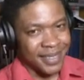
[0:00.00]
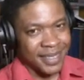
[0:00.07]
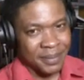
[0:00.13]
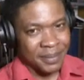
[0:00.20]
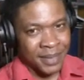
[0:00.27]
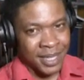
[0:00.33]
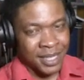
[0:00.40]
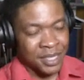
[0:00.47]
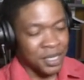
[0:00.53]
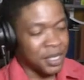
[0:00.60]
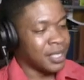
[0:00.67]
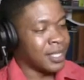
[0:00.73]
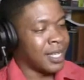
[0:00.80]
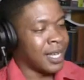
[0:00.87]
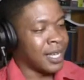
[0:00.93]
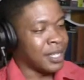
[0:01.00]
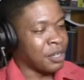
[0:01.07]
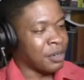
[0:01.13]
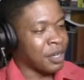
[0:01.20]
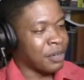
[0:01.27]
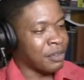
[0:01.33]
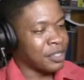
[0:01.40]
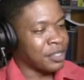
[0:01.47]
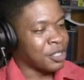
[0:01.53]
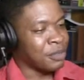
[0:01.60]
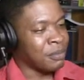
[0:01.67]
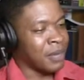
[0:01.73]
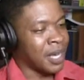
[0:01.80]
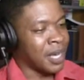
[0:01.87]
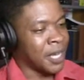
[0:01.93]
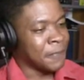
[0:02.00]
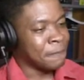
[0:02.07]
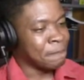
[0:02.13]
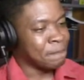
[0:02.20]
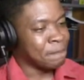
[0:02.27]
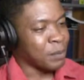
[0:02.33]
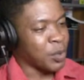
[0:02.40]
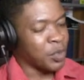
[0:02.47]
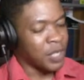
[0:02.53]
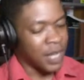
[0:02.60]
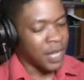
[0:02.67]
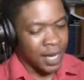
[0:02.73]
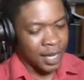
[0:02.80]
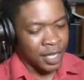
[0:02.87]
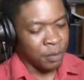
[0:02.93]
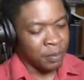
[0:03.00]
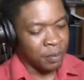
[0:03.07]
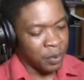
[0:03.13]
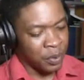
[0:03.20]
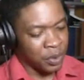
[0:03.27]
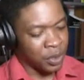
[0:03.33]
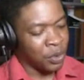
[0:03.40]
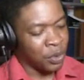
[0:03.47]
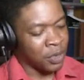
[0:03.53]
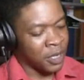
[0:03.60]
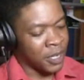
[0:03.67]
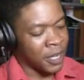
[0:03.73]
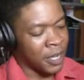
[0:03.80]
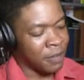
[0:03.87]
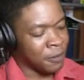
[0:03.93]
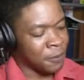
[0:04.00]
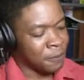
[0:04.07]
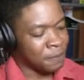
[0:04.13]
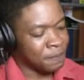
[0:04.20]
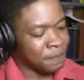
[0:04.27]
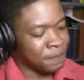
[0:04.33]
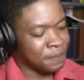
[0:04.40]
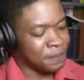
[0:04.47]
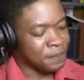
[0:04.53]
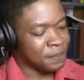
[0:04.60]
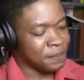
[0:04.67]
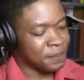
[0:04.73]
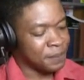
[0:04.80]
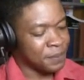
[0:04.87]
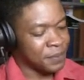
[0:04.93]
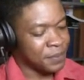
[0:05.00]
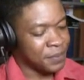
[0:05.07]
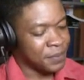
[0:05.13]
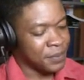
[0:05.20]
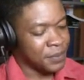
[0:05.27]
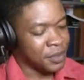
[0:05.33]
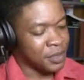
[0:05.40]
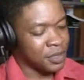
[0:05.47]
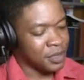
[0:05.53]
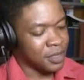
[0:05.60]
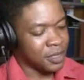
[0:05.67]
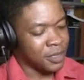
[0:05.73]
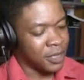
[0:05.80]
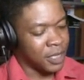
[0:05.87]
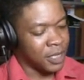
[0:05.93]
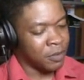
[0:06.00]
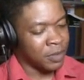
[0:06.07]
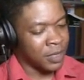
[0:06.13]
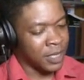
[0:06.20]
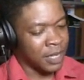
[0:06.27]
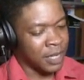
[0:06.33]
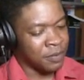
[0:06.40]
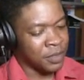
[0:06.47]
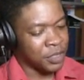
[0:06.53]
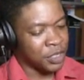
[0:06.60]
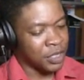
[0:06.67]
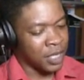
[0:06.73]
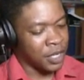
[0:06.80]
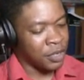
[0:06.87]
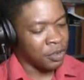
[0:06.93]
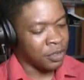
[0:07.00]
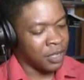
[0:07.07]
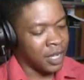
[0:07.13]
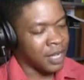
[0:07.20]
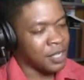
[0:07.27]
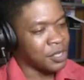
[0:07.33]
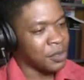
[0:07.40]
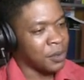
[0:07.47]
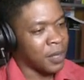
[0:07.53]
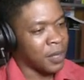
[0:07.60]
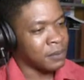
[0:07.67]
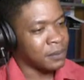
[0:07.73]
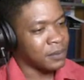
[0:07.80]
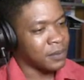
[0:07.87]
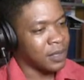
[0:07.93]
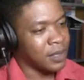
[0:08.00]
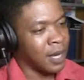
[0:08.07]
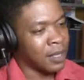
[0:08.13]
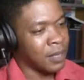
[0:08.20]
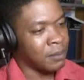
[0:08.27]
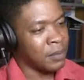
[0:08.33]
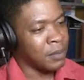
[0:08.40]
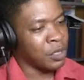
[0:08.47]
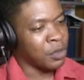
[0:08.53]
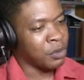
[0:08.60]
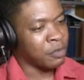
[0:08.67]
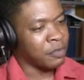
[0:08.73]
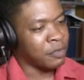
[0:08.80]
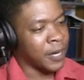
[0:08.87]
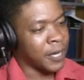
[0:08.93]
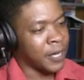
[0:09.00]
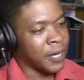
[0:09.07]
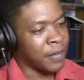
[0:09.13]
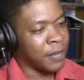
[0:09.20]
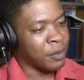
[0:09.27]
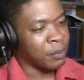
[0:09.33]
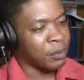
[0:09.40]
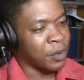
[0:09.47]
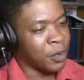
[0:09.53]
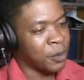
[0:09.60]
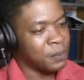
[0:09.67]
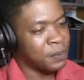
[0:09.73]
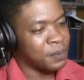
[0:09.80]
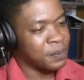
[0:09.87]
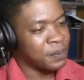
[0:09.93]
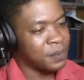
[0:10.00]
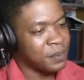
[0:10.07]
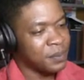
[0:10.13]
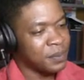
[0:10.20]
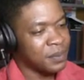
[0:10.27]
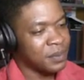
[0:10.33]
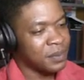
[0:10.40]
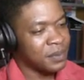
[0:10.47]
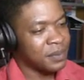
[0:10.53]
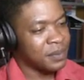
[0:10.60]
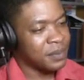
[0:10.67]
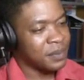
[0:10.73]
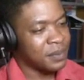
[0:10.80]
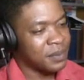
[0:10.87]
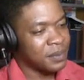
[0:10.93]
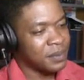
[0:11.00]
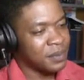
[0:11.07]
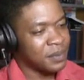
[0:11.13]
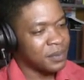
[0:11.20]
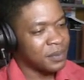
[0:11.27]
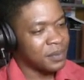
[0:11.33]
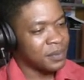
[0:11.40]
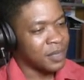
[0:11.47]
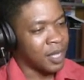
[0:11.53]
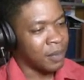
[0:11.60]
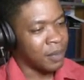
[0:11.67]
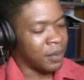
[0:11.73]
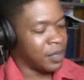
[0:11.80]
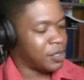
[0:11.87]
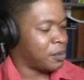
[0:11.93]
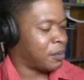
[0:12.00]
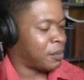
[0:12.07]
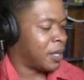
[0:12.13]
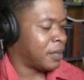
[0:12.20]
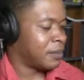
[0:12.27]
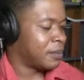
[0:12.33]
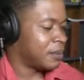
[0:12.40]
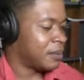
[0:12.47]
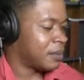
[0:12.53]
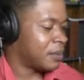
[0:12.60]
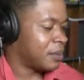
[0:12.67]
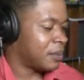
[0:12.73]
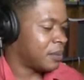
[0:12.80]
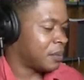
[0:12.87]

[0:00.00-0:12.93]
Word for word: But it's good that you're a Christian man. You die, you'll be with the Lord in heaven. Yeah. Just live a life to shine your light so that God can be glorified in heaven, bro. Yeah, man. God bless you, man. You